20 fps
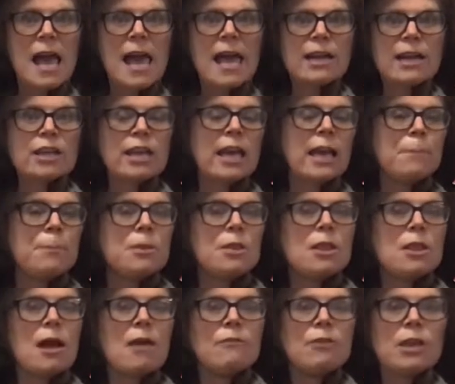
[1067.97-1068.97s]
and keep
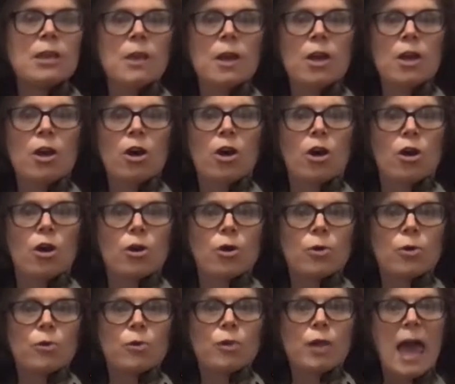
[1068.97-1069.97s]
loving the
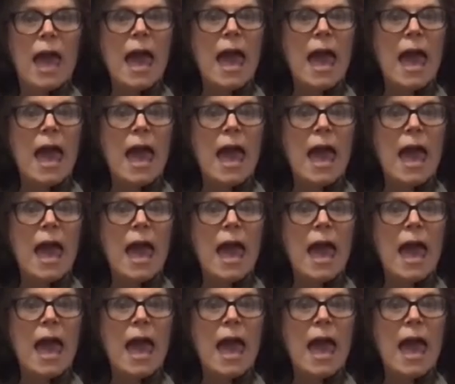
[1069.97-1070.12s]
earth,